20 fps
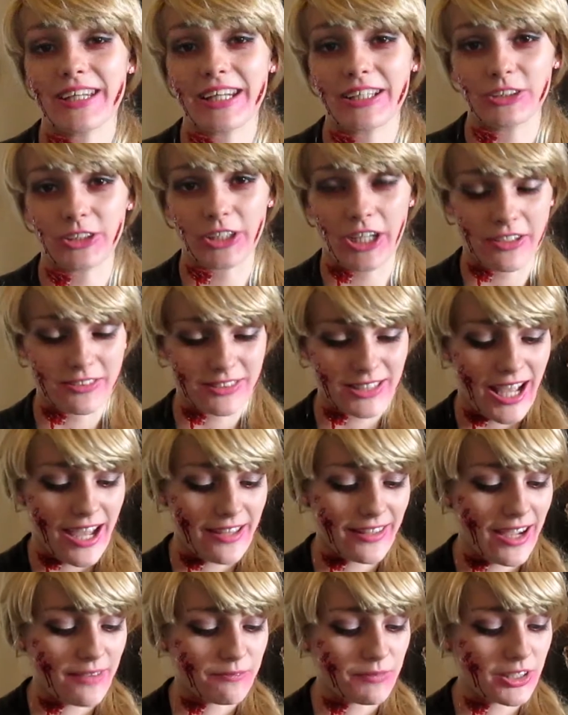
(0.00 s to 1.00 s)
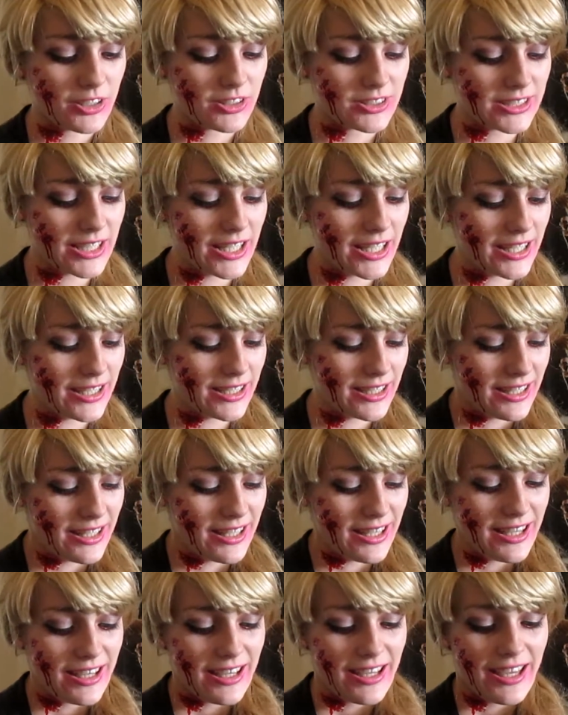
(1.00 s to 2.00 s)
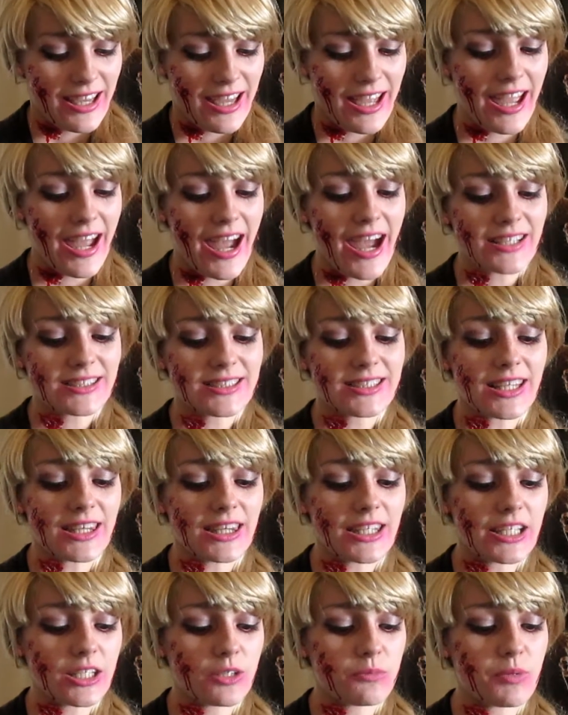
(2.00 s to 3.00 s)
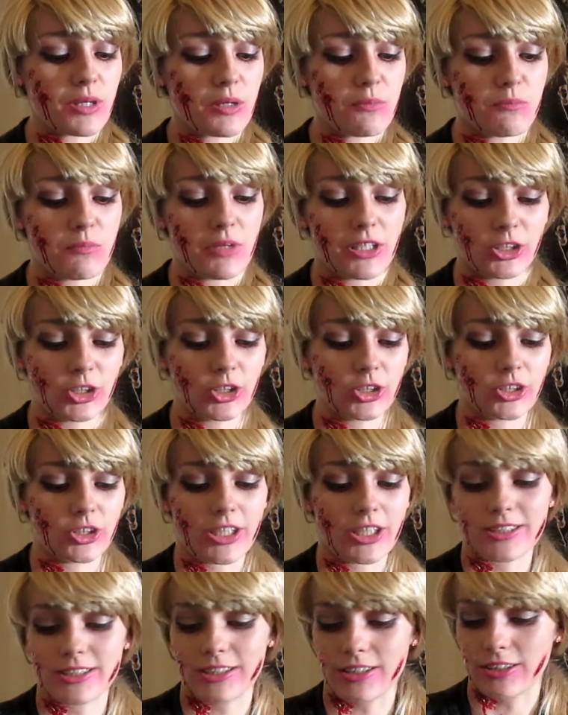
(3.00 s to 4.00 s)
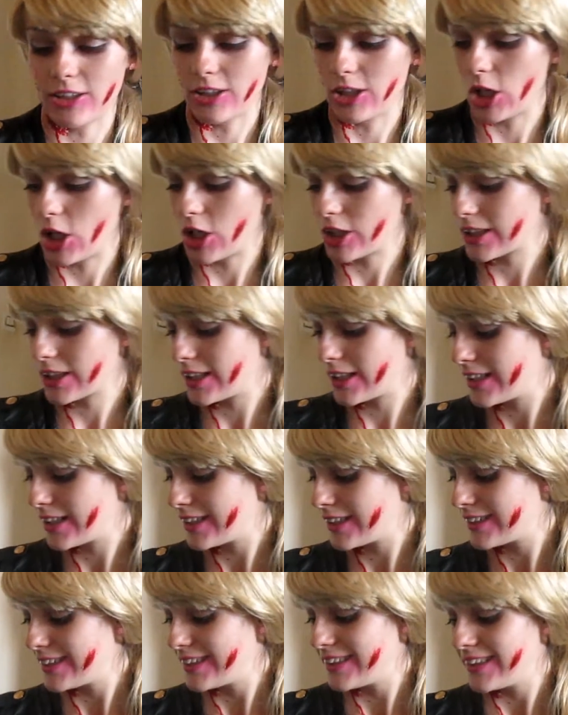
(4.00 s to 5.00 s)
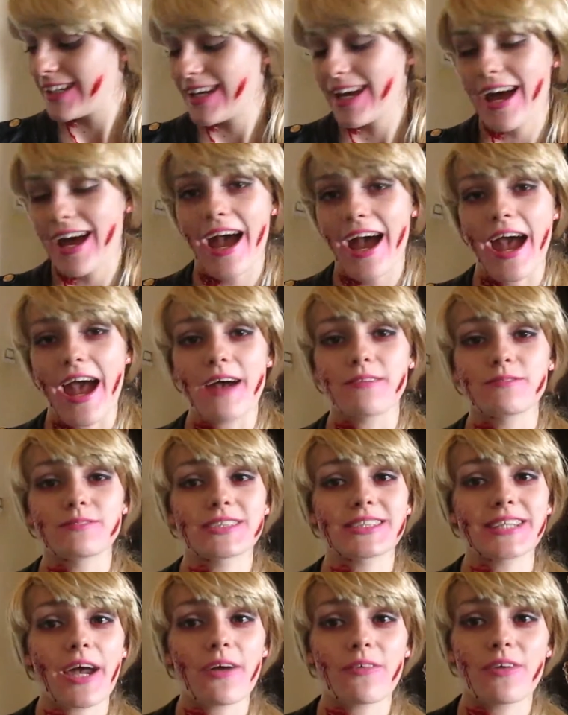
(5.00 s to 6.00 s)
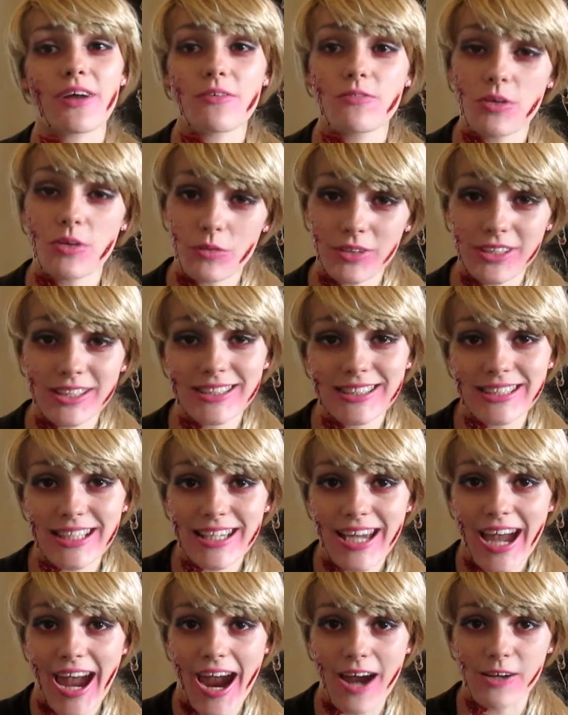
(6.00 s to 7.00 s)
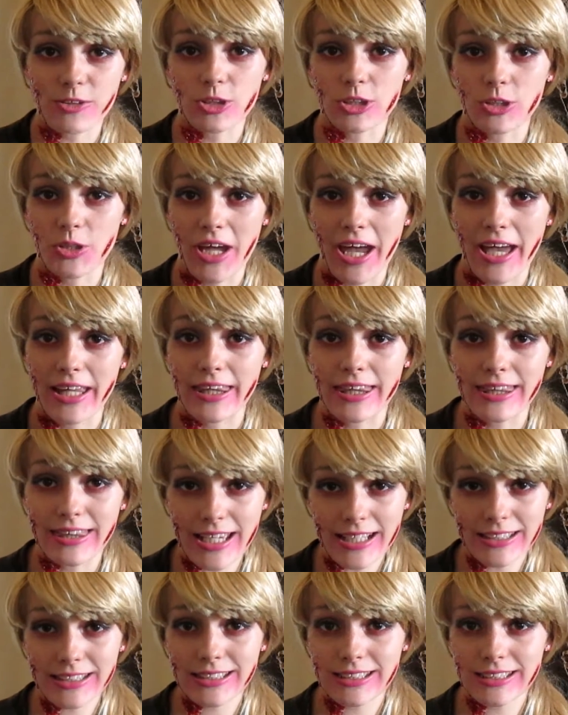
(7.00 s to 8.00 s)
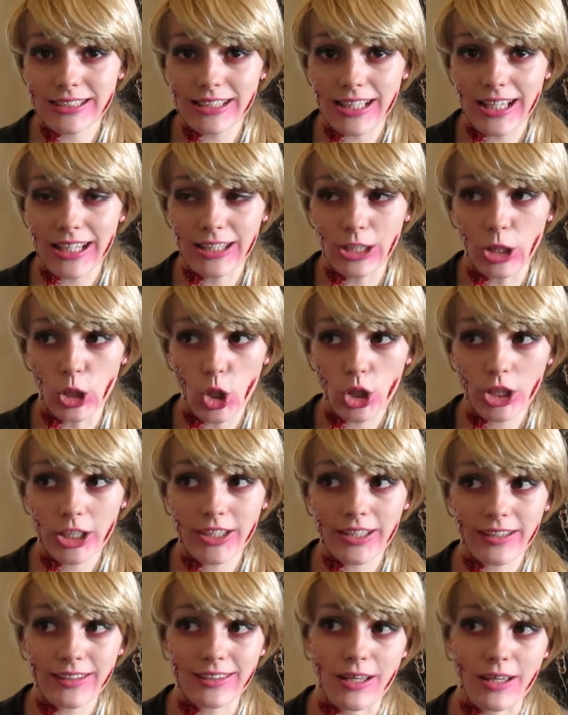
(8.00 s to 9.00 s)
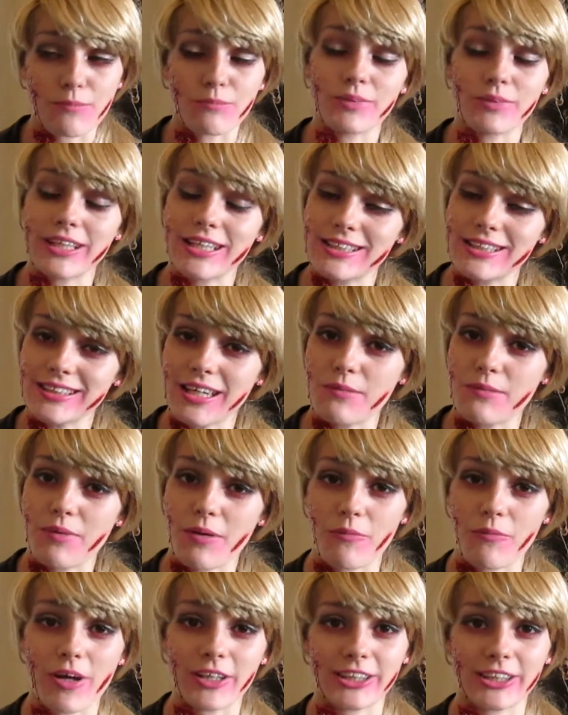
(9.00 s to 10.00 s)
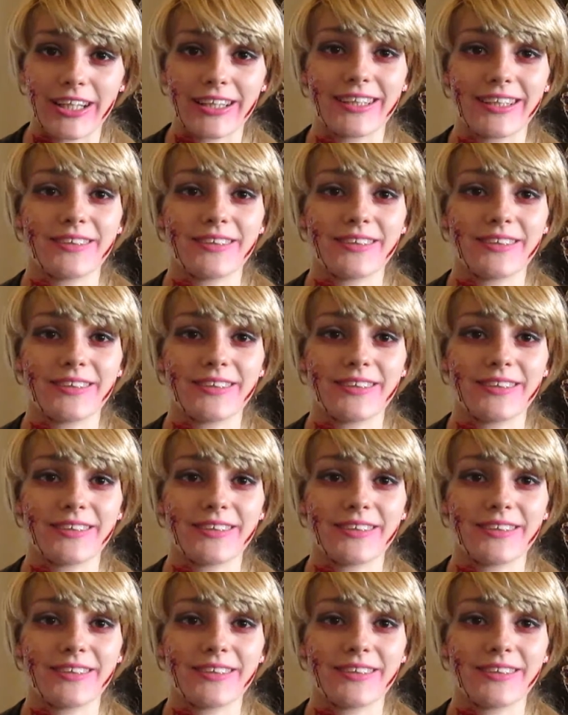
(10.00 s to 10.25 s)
intros like that because it adds a little bit of mystery to the look. So if you want to see how to get this look, then please keep on watching.